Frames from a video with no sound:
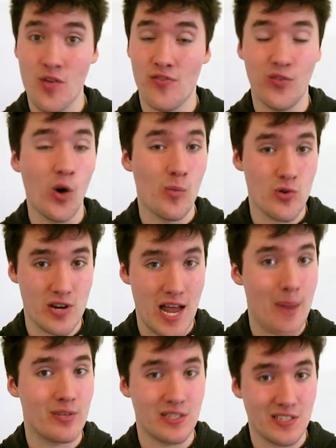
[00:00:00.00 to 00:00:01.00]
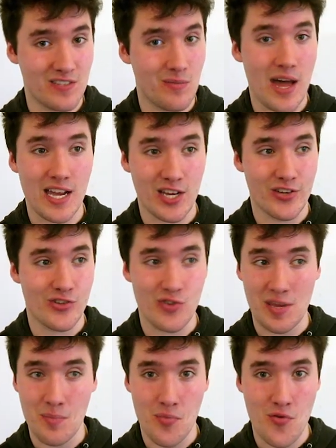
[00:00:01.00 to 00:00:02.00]
the former inhabitants of my
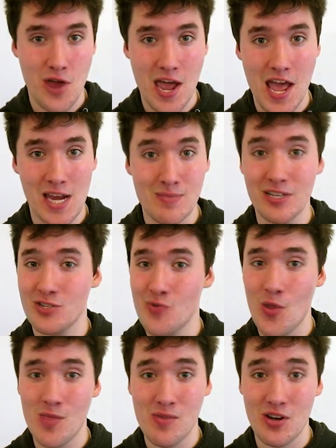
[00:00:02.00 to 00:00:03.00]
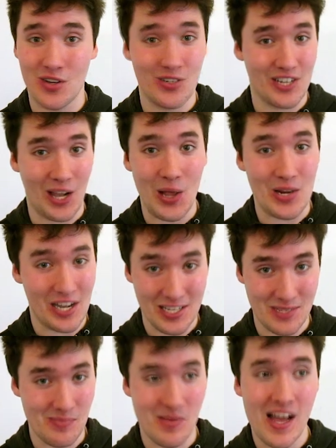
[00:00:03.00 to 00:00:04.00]
country pretty much wrote the book on
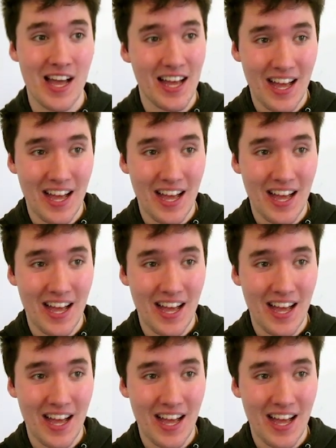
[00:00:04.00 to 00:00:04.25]
colonialism